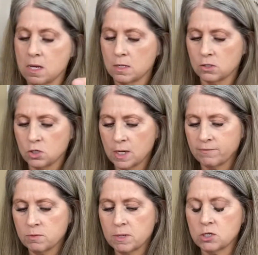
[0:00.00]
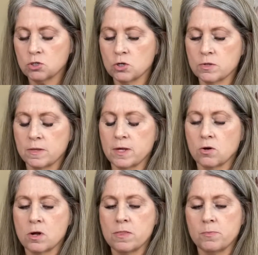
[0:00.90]
So you have to make sure that they're
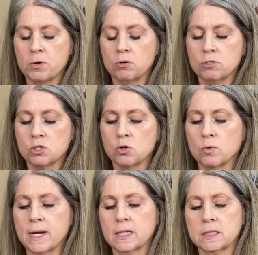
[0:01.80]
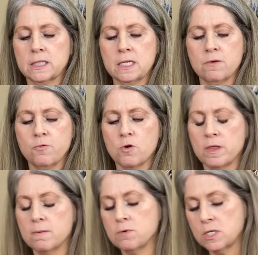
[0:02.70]
on the post correctly for
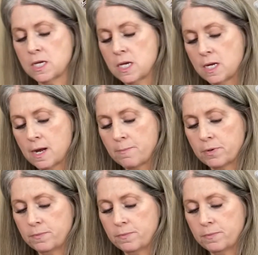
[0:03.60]
them to heat up.